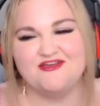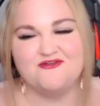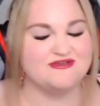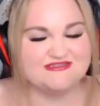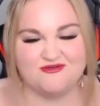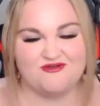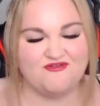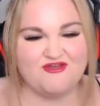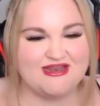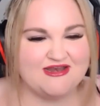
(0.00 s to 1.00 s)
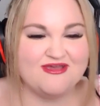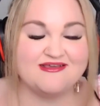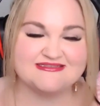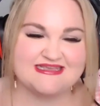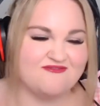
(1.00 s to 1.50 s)
Or so I've heard anyway,
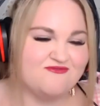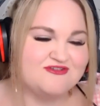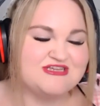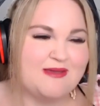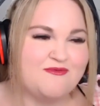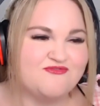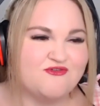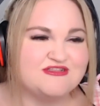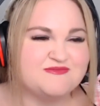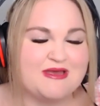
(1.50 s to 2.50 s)
because I haven't watched Game of Thrones.